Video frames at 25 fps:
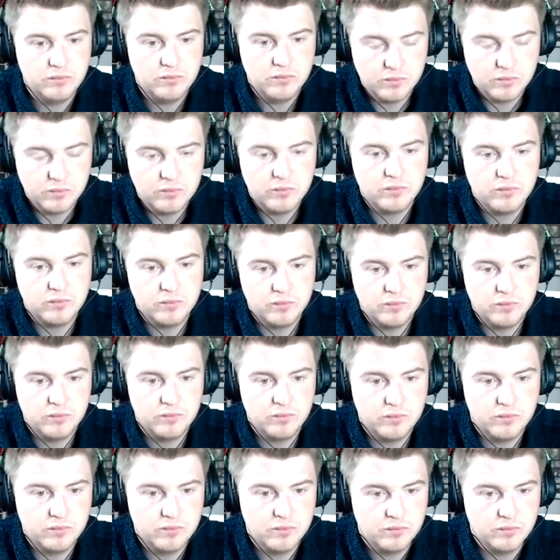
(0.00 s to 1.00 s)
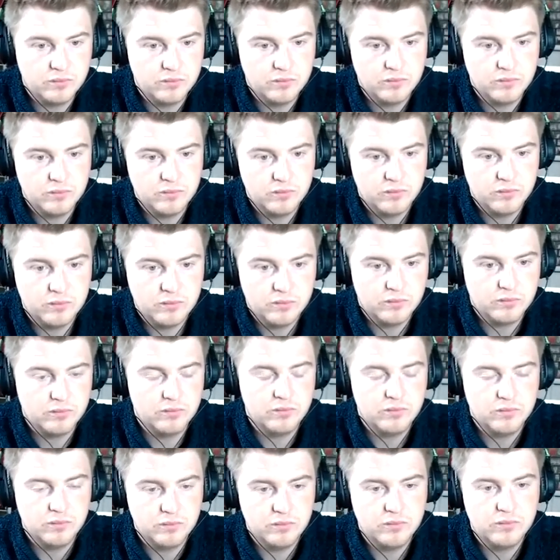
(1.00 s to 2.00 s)

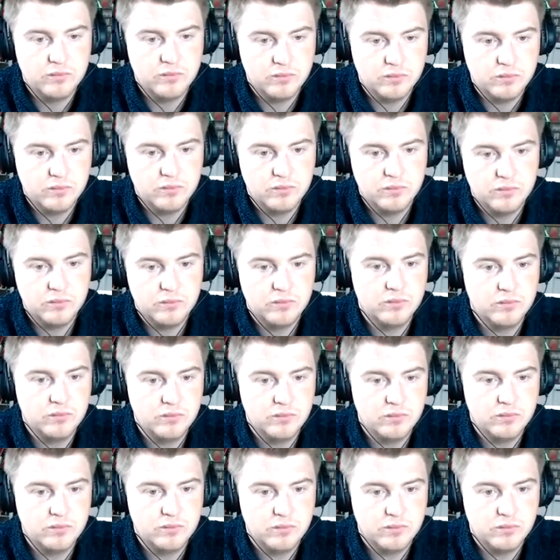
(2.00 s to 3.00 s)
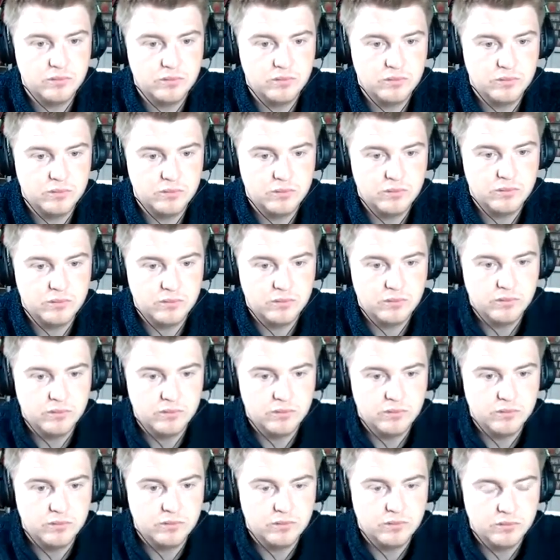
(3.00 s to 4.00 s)

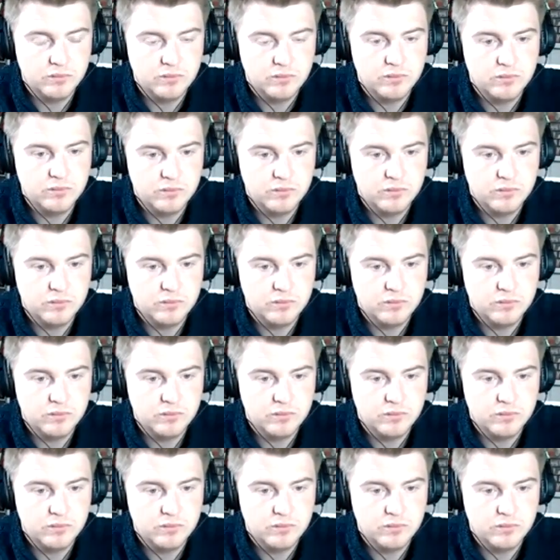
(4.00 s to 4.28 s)
No words are spoken by the person on screen.